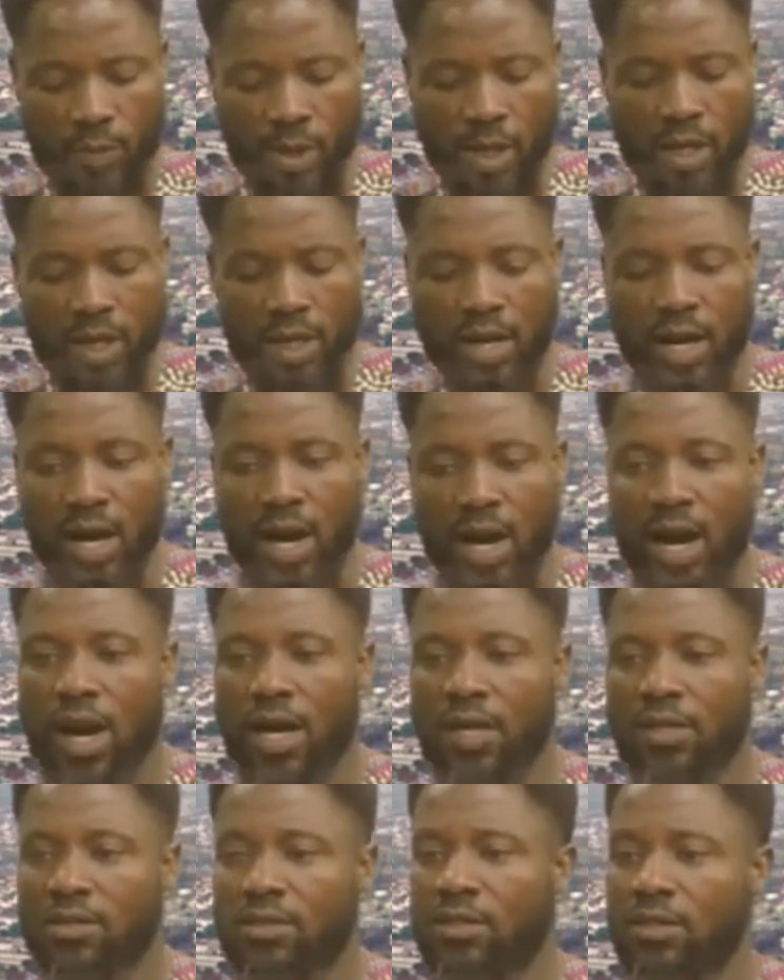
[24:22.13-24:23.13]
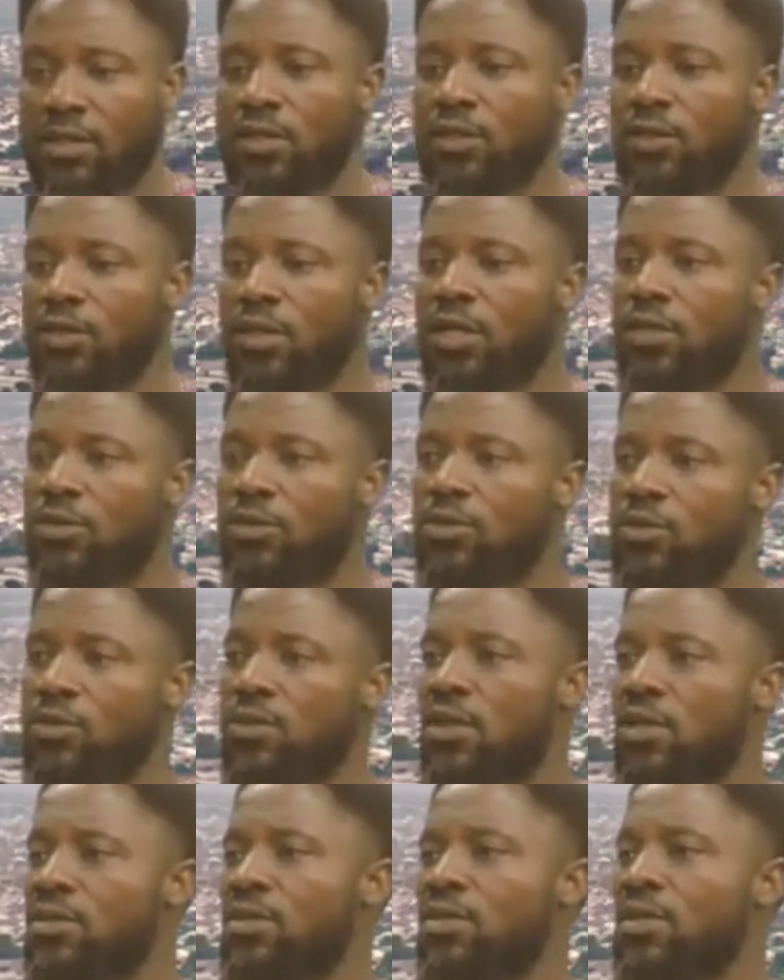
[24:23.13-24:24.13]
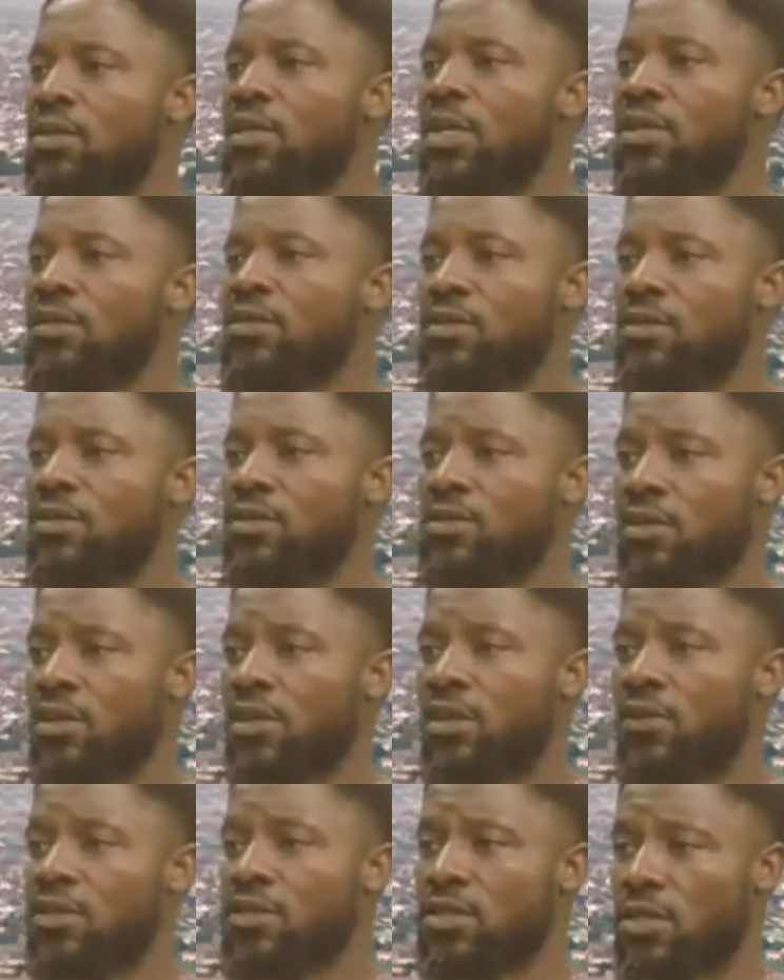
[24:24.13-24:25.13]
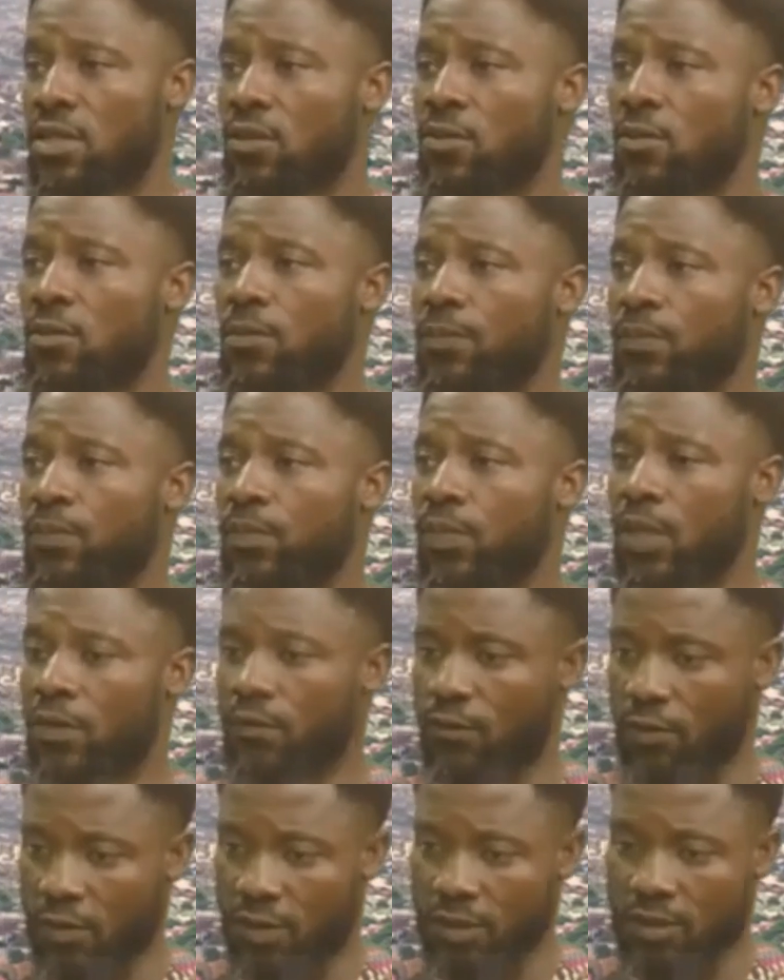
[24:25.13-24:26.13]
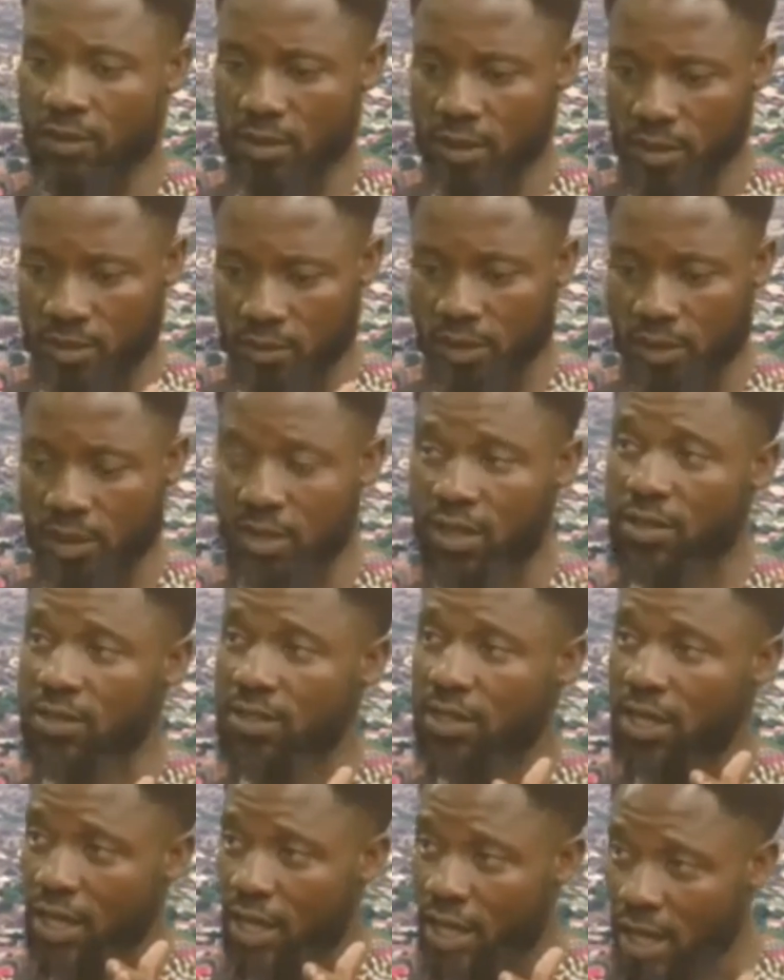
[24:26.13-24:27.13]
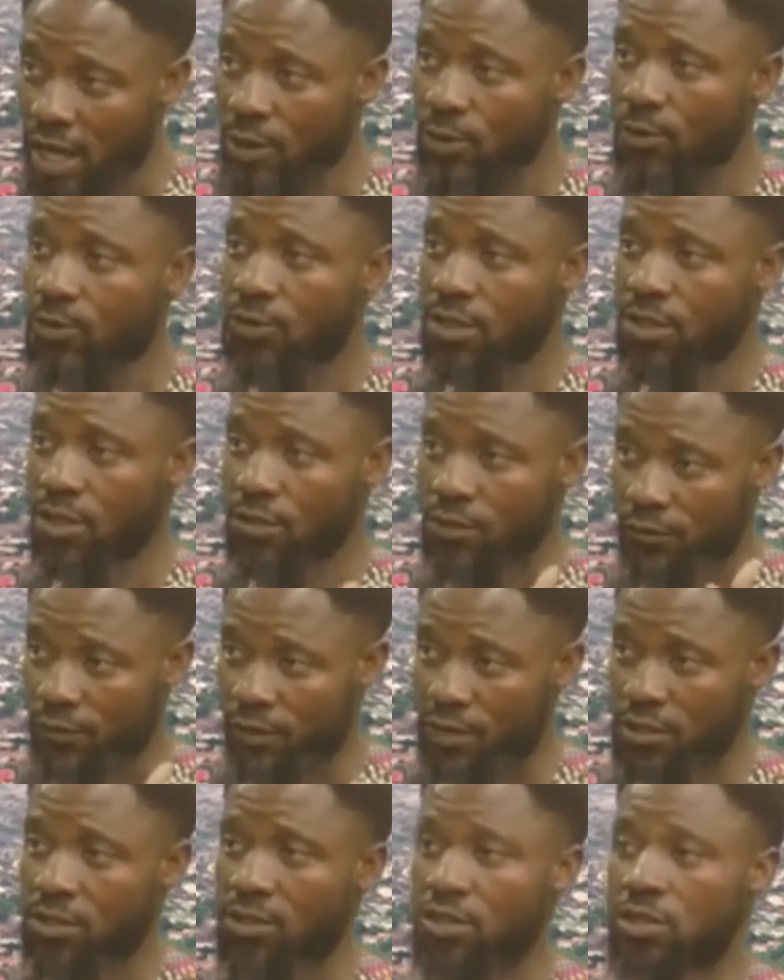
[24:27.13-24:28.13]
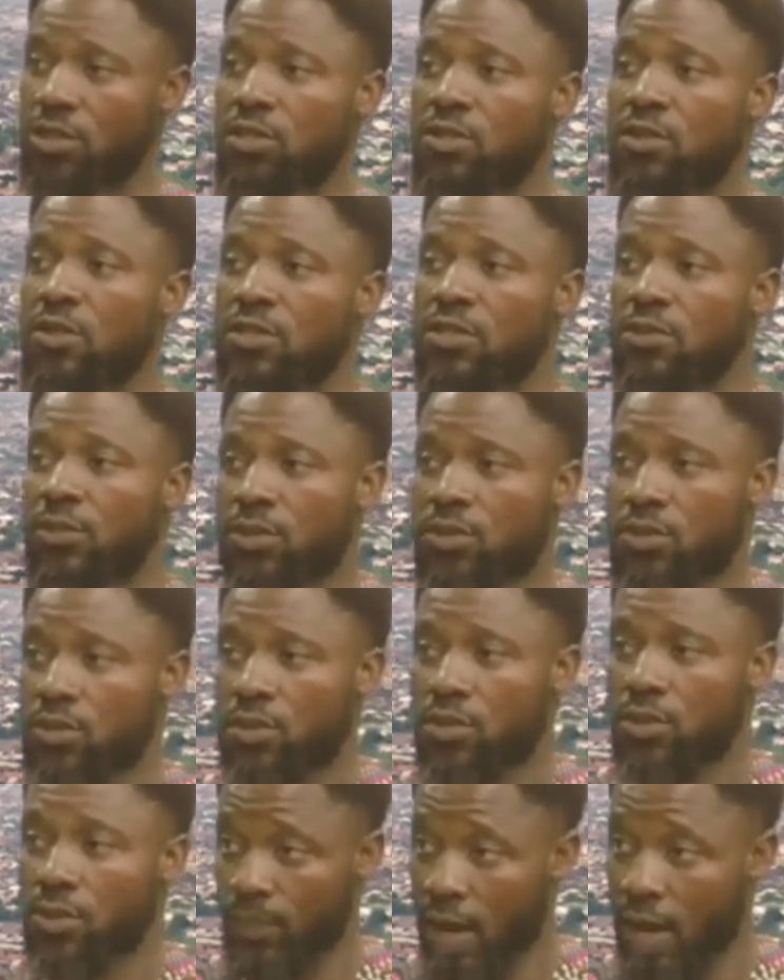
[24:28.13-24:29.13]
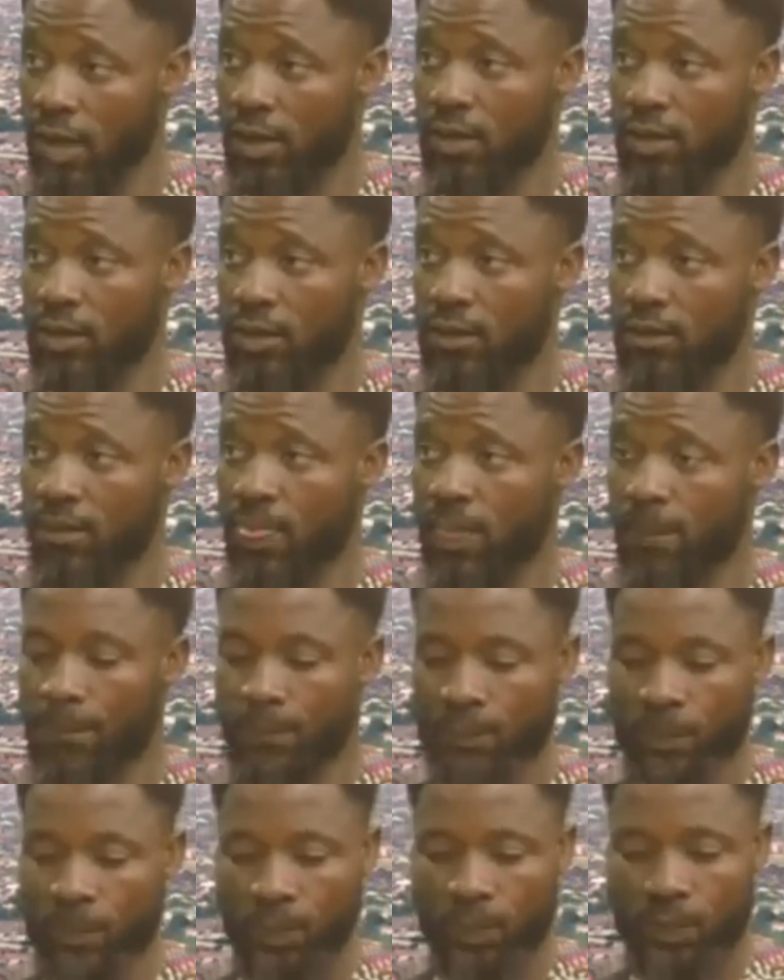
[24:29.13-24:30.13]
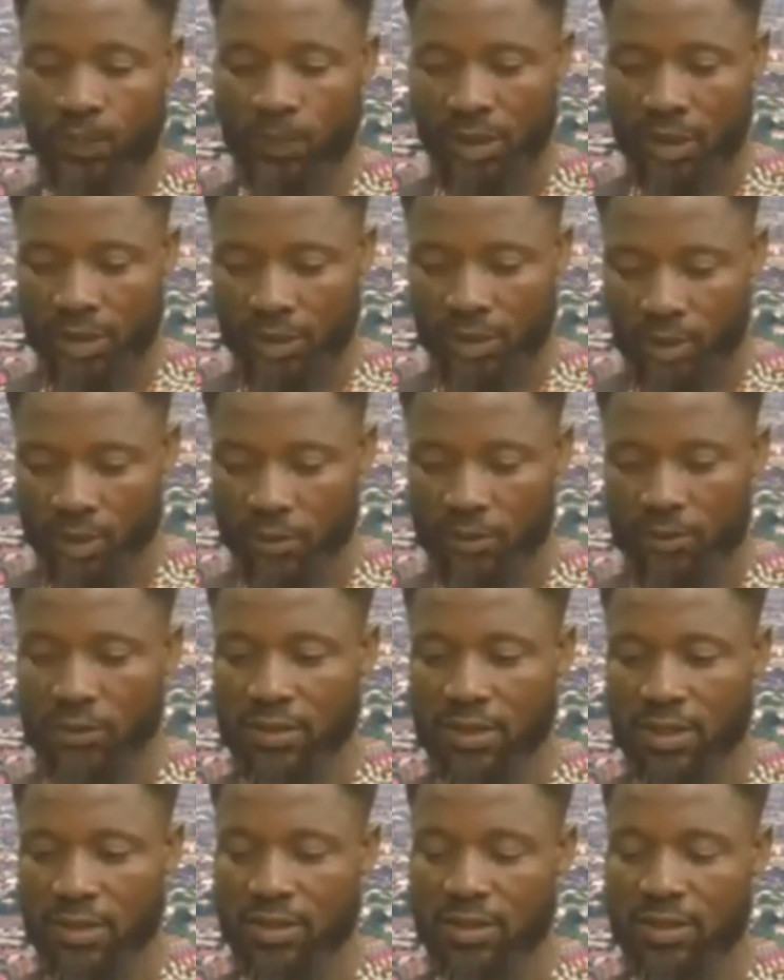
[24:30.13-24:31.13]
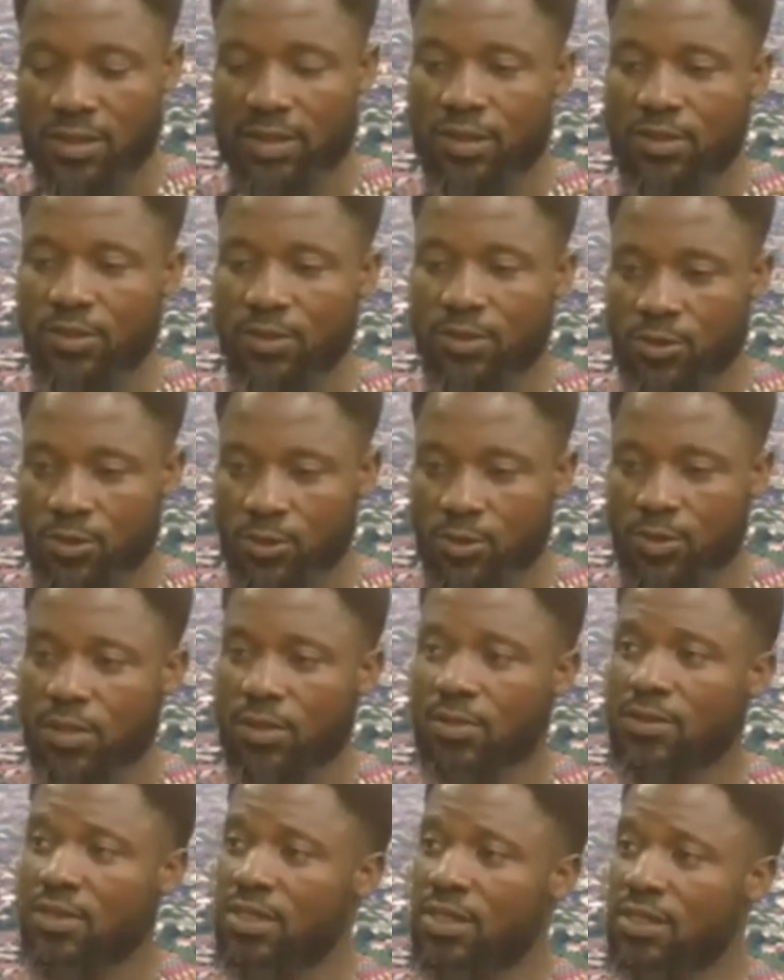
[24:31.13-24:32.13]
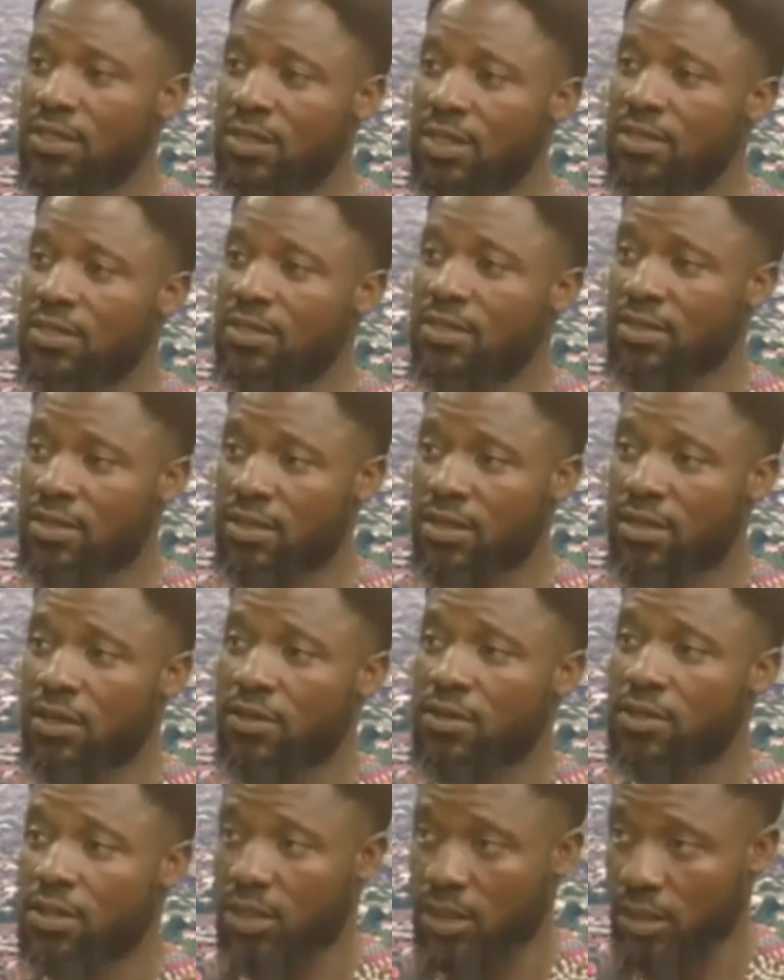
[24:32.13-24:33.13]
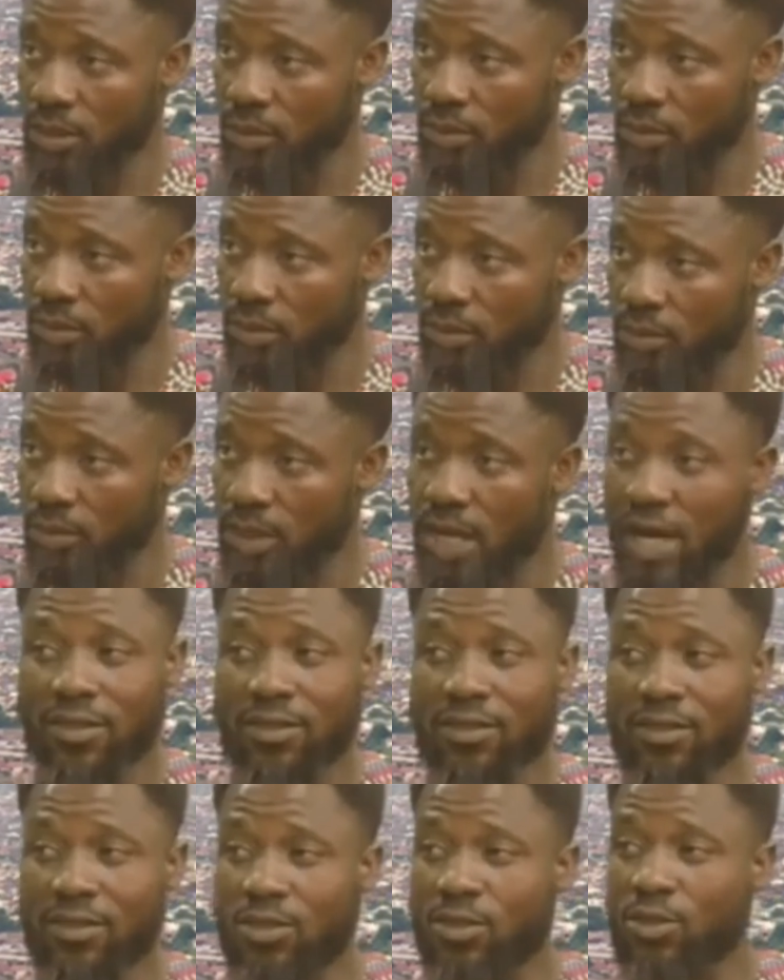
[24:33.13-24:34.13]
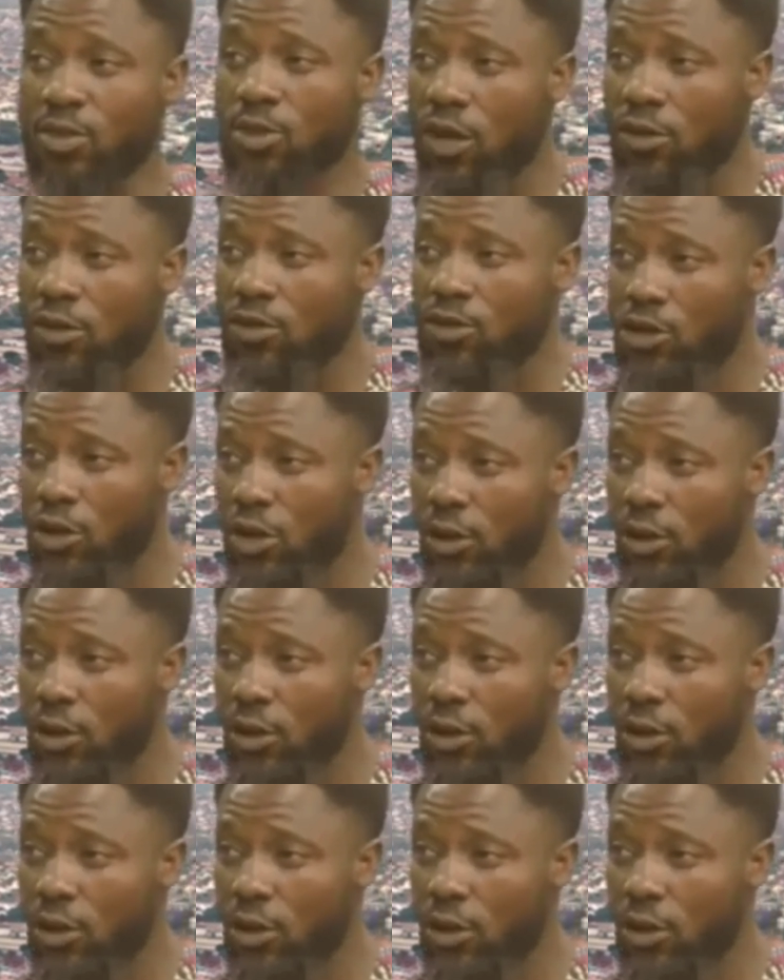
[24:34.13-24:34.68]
We are still in 2019 salary scale. For instance, looking at Enugu State University Teaching Hospital, Parkland. Doctors are still in 2019 salary scale, and it is not